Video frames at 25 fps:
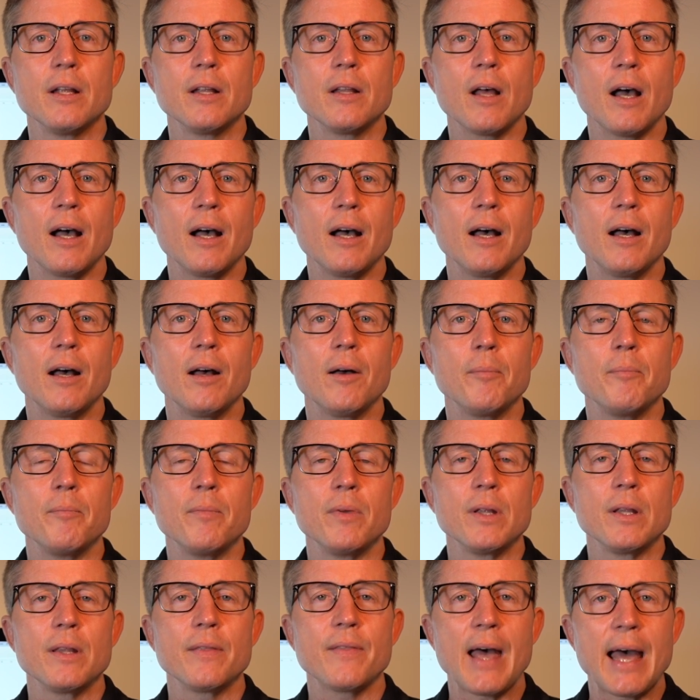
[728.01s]

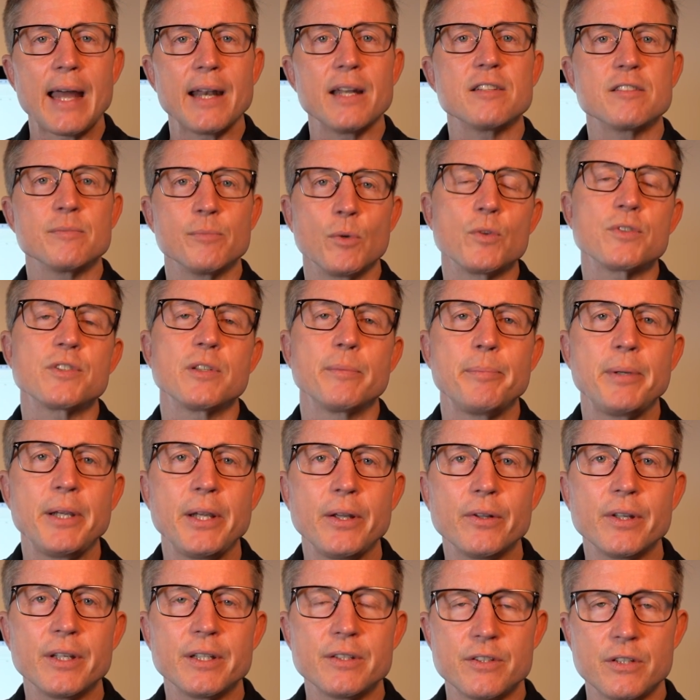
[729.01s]
that is most
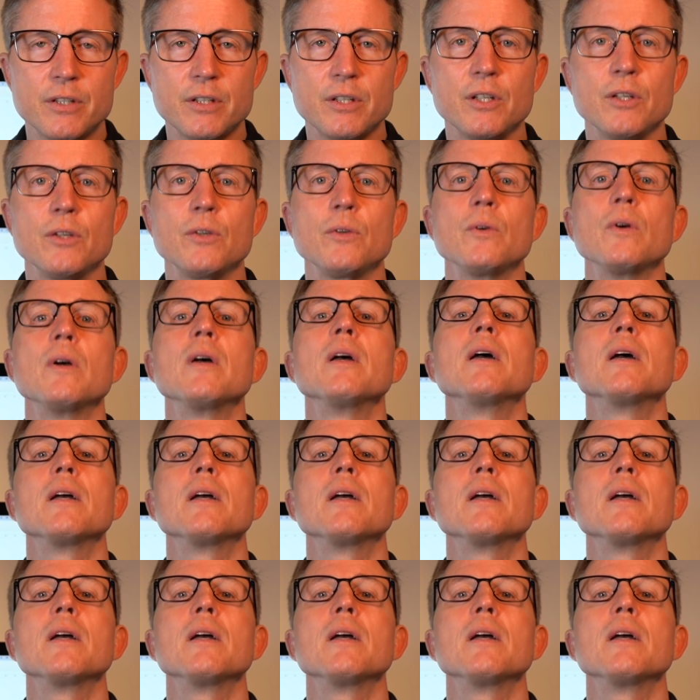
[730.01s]
appealing to you,